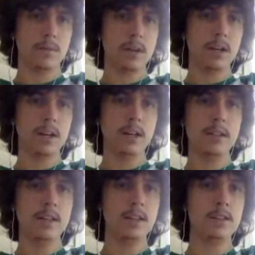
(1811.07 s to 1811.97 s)

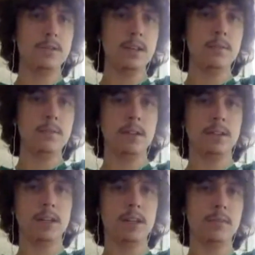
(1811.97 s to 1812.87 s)
Why did your
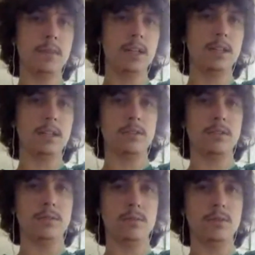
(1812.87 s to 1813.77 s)
email not make it
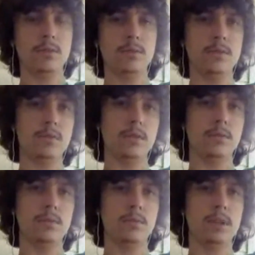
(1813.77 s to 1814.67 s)
to
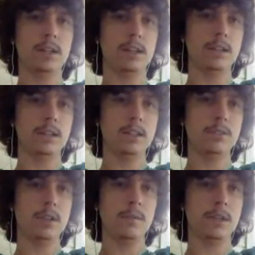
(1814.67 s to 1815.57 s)
you? Why
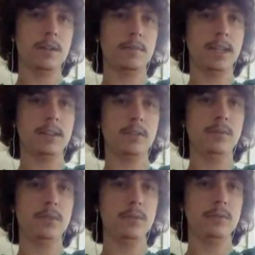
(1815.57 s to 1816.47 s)
did your email not make it
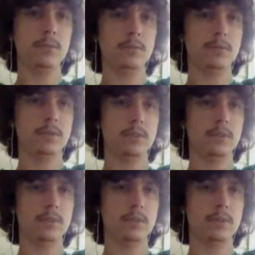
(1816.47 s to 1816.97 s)
to you?